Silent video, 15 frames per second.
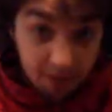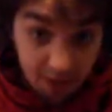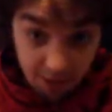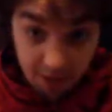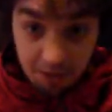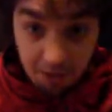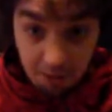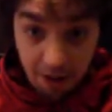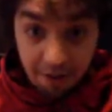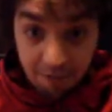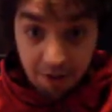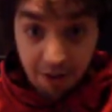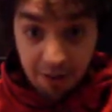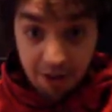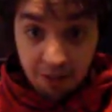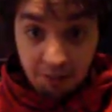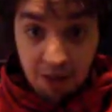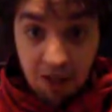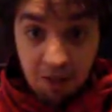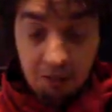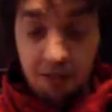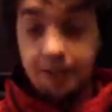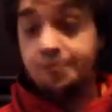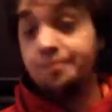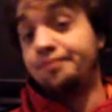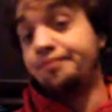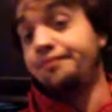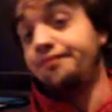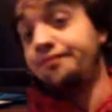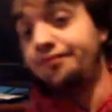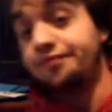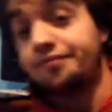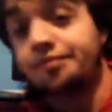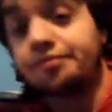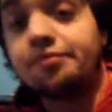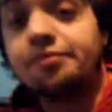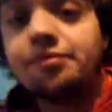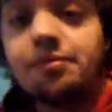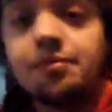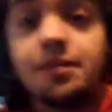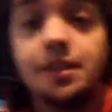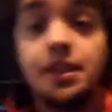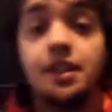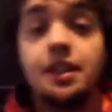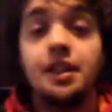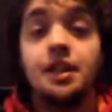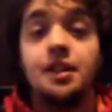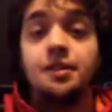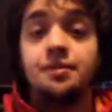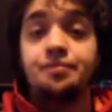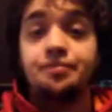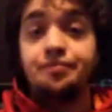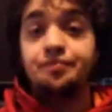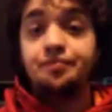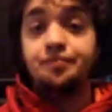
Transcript: is my favorite Spider-Man. Um,